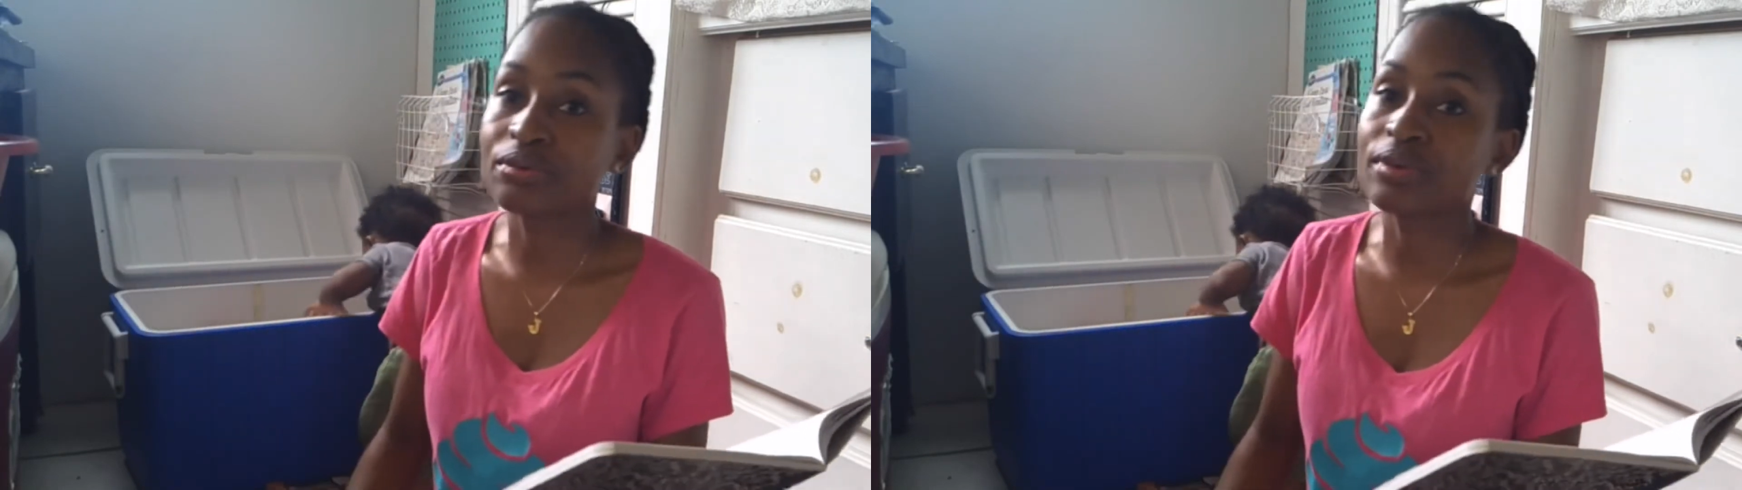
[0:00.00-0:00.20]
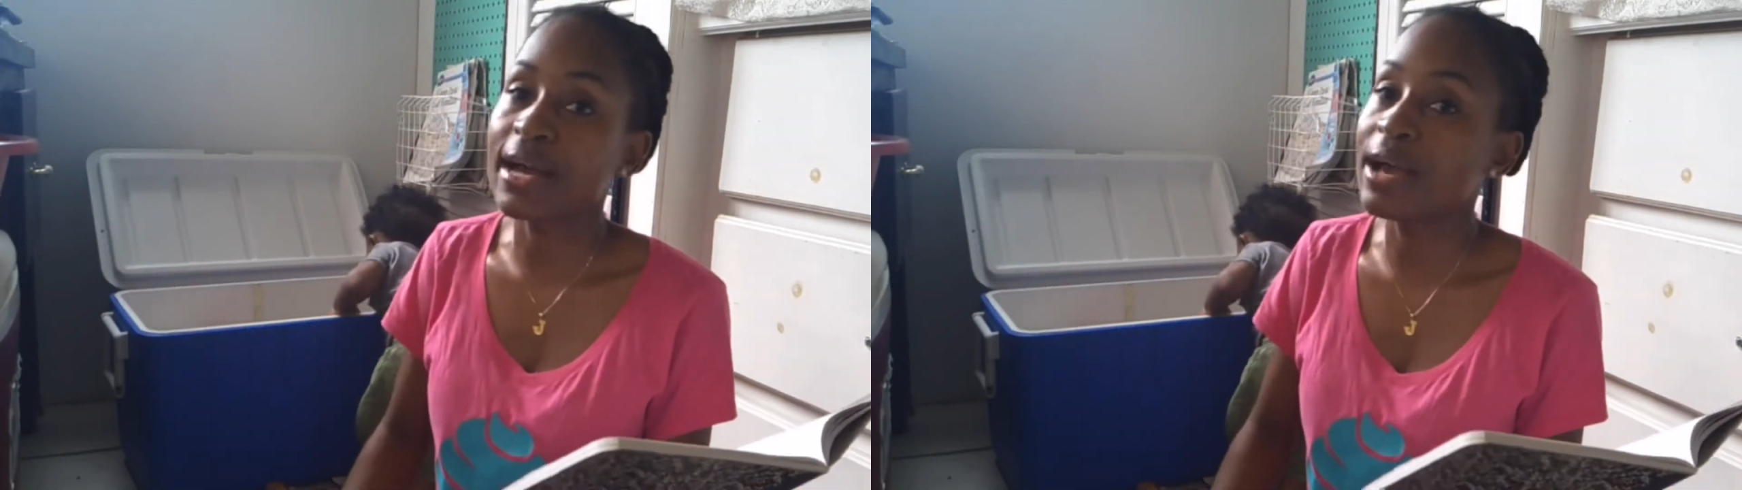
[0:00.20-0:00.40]

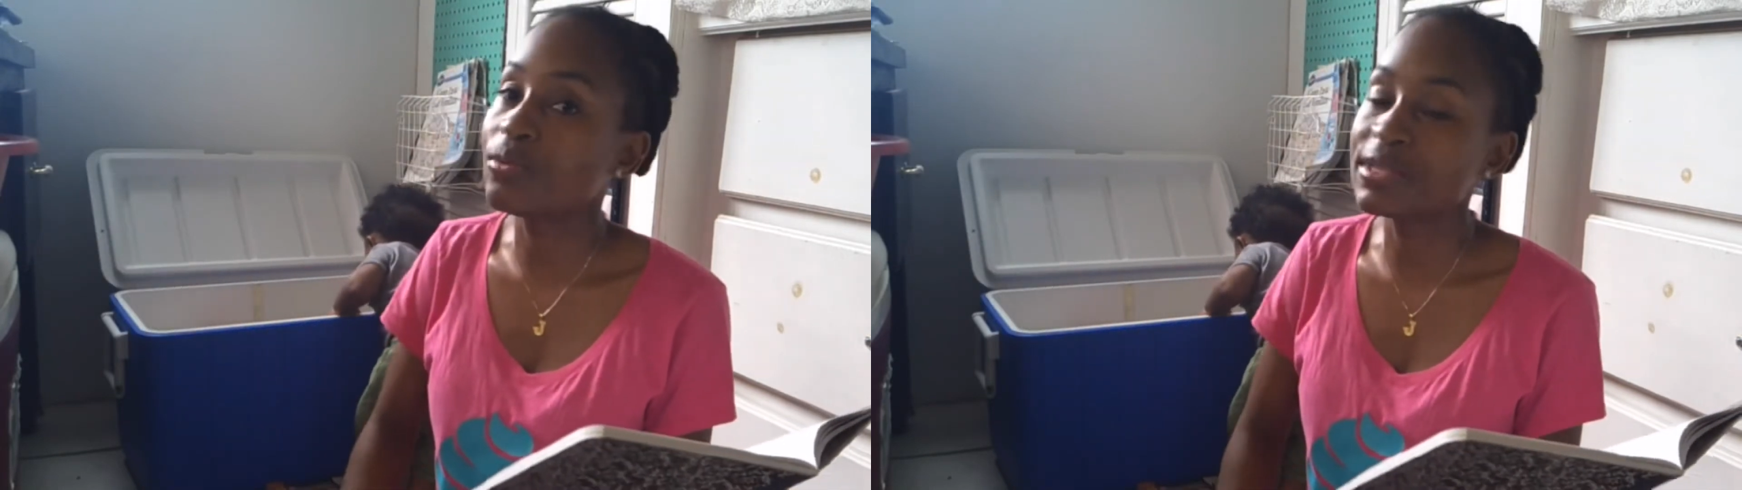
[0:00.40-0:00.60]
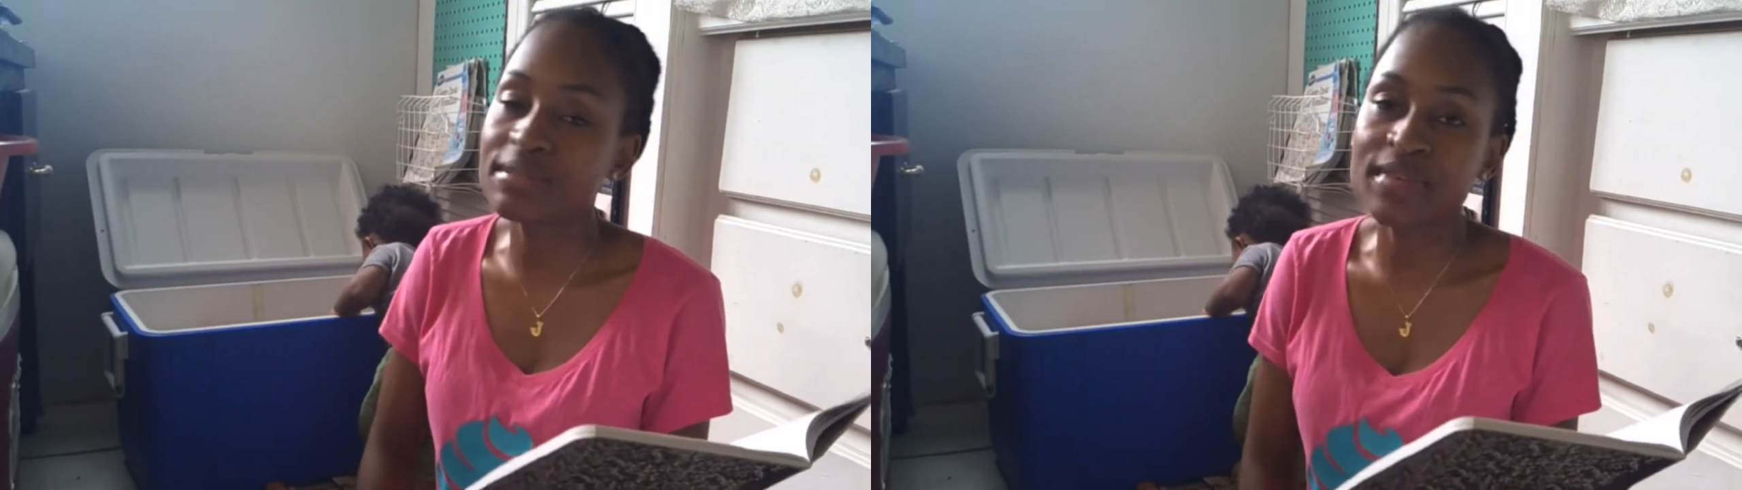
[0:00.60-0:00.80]
I
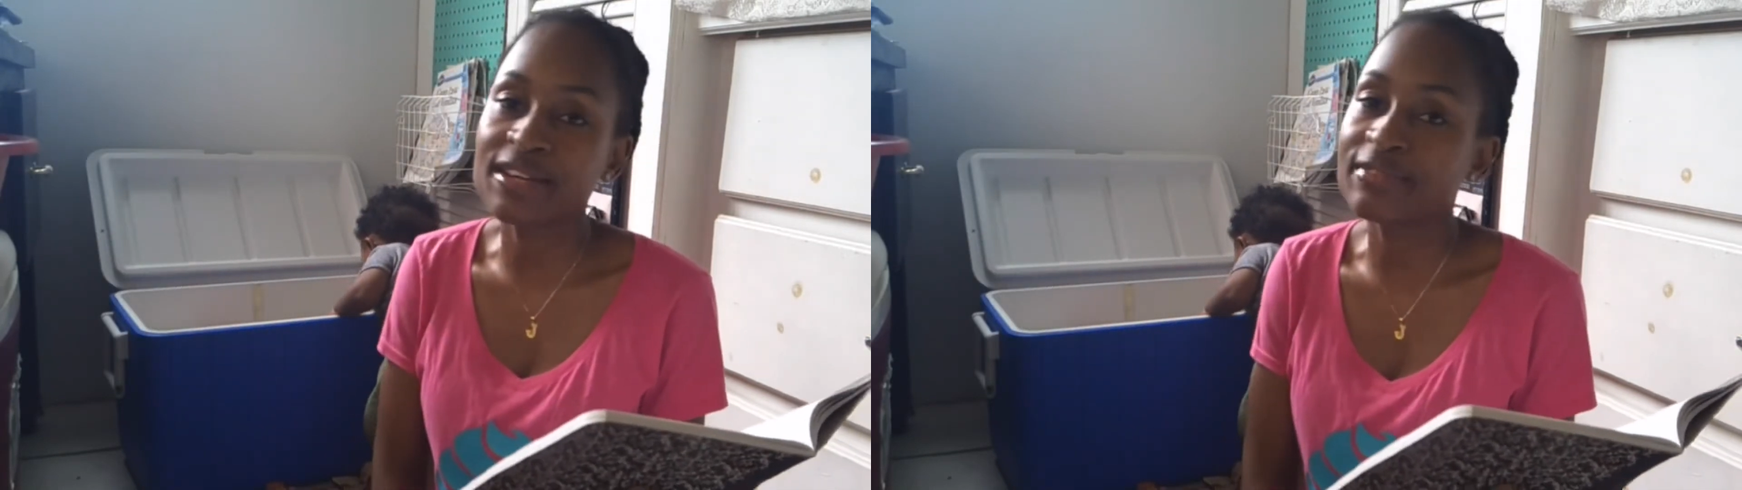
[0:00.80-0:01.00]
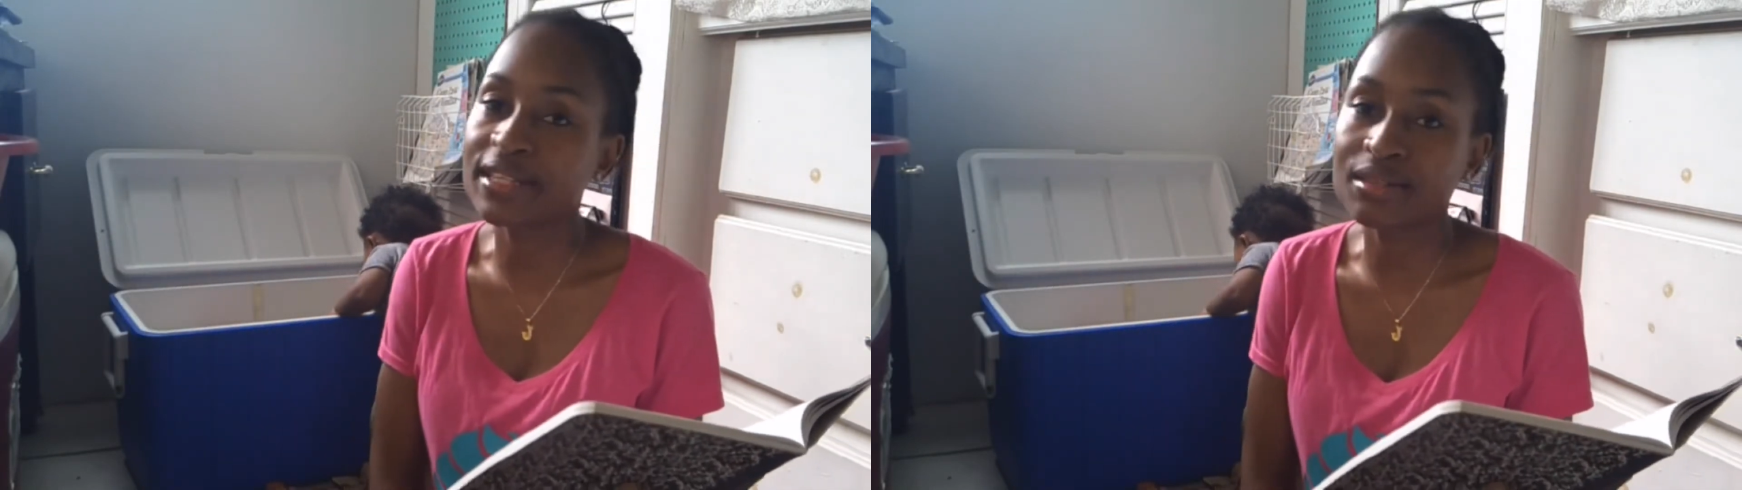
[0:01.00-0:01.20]
won't be
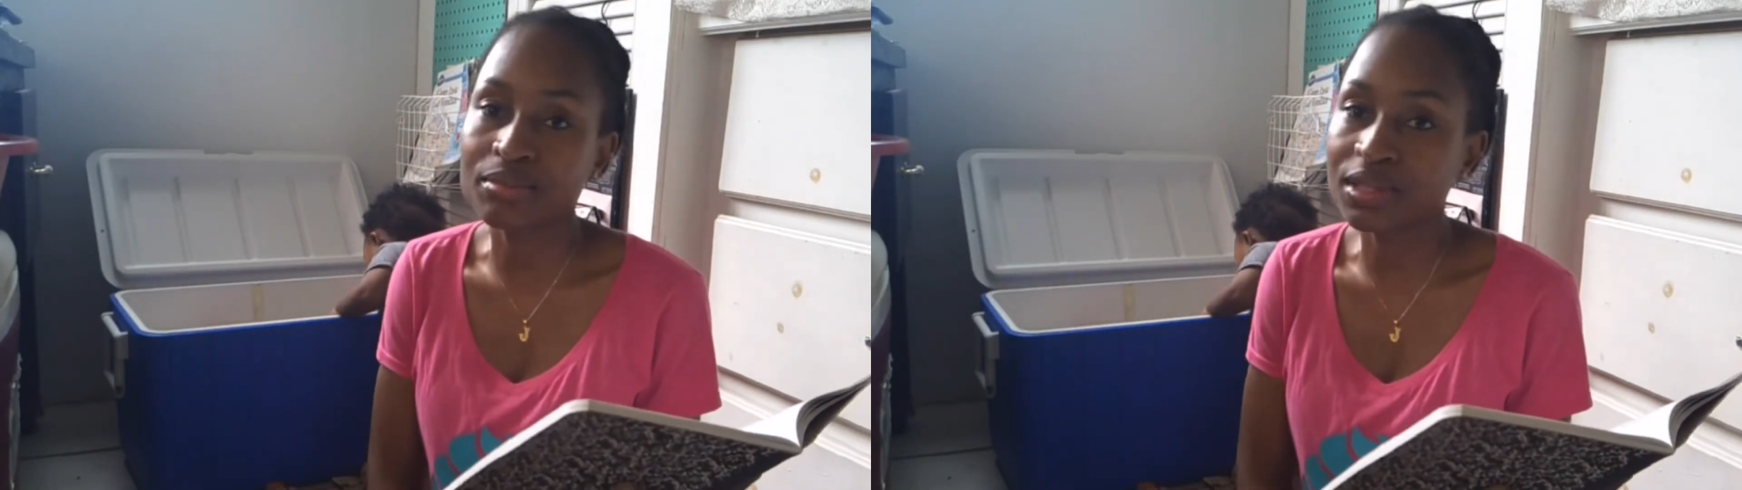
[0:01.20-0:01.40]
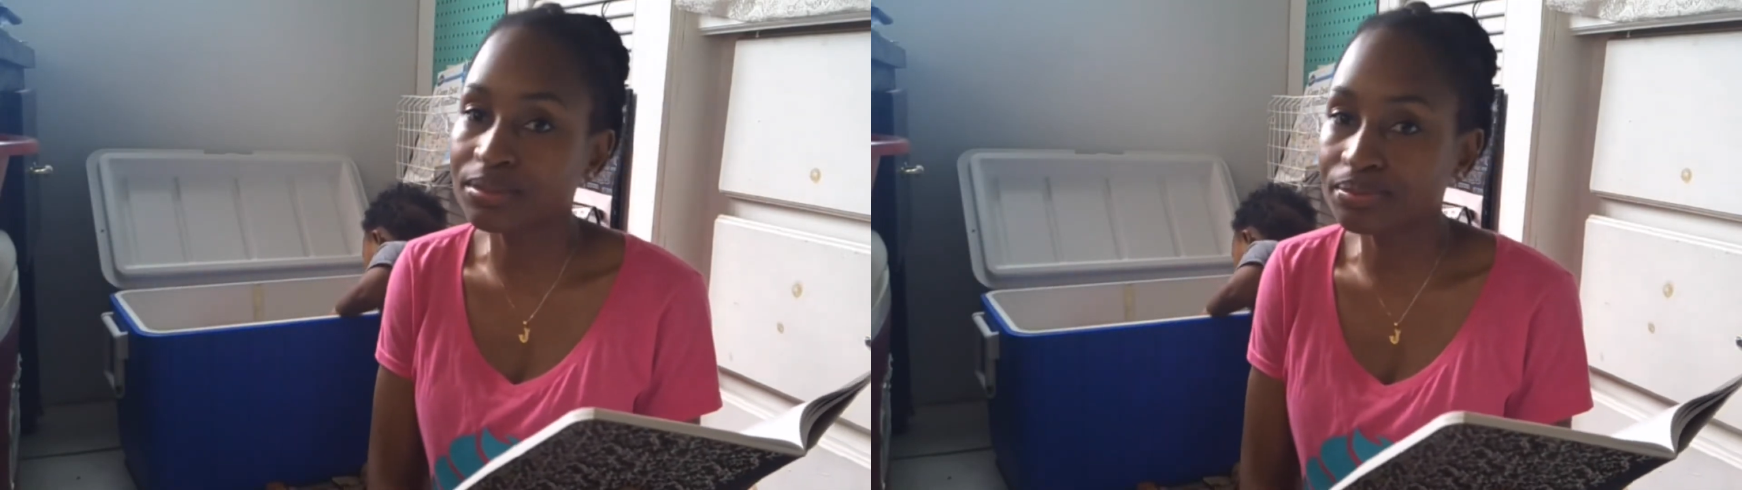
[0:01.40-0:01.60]
available.